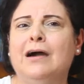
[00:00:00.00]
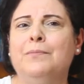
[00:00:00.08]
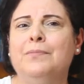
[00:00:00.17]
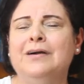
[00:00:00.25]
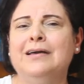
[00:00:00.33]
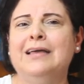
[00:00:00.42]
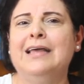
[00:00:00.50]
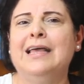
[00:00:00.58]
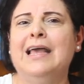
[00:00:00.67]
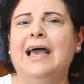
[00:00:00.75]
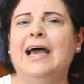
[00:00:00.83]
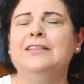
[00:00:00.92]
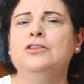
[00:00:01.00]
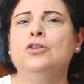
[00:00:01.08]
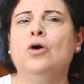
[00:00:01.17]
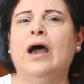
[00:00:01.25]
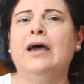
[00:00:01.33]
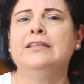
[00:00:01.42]
up, and
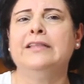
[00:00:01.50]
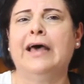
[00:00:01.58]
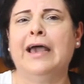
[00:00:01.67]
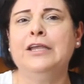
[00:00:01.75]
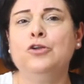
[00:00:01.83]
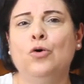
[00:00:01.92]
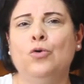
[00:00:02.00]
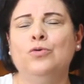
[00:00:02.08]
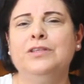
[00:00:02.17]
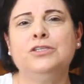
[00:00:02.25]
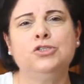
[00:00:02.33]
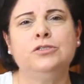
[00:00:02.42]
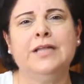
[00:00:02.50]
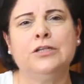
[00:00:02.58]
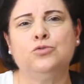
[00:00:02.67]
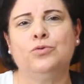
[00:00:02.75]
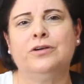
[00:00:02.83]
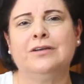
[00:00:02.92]
I know this
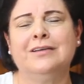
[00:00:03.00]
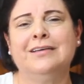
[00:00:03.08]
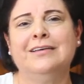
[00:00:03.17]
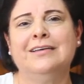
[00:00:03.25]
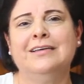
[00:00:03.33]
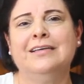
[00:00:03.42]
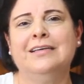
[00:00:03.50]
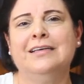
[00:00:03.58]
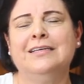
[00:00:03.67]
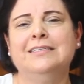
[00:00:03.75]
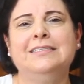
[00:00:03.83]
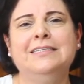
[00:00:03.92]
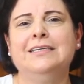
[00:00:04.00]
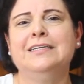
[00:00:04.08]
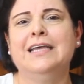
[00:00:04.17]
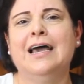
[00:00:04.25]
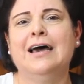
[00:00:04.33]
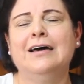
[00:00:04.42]
network,
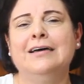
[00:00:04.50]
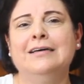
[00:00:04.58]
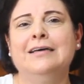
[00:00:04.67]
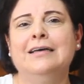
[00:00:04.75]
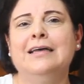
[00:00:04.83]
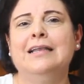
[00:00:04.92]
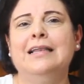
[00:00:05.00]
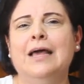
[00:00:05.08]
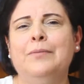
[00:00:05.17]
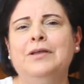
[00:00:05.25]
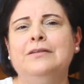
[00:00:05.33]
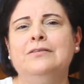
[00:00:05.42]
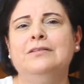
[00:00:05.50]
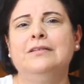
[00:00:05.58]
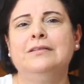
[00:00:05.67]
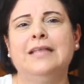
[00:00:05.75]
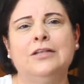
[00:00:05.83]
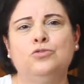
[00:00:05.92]
Syria-Lebanon
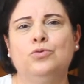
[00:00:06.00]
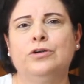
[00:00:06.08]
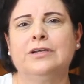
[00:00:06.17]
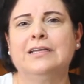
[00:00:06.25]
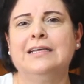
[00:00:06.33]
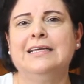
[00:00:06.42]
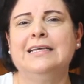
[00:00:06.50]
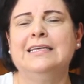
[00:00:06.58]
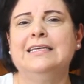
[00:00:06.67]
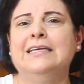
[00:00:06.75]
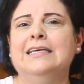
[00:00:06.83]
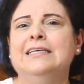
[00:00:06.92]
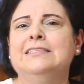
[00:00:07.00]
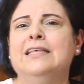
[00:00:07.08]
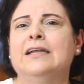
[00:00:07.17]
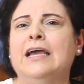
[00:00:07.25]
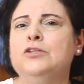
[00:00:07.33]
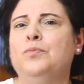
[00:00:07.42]
network, is the
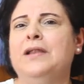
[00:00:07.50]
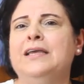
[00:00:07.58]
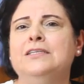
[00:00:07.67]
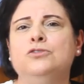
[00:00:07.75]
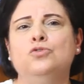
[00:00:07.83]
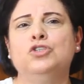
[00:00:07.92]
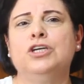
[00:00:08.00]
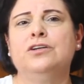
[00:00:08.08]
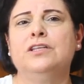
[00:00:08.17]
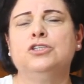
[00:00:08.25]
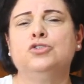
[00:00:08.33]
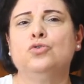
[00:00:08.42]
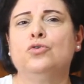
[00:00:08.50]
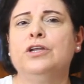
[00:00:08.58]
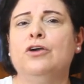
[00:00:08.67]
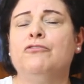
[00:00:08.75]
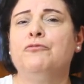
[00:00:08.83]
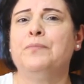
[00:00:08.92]
right place to share the story
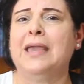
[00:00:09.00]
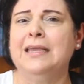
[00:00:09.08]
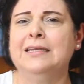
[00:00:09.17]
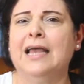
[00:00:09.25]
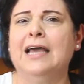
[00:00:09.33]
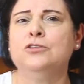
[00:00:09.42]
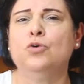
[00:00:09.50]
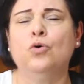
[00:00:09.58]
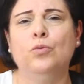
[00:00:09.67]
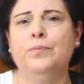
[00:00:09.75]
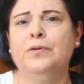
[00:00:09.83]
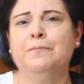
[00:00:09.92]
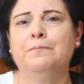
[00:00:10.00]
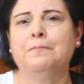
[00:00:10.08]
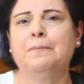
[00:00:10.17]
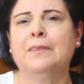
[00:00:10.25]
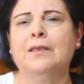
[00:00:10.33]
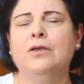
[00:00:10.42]
of pain and hope.
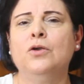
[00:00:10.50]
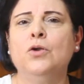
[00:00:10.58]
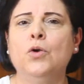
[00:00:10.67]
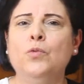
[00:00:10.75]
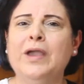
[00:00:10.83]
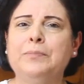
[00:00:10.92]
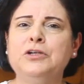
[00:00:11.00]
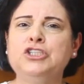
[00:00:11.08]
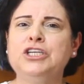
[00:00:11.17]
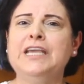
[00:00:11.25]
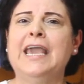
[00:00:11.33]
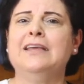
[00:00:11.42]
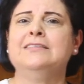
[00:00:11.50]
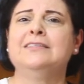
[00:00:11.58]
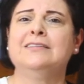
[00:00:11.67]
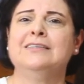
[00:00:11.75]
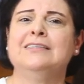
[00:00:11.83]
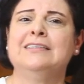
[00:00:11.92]
We appreciate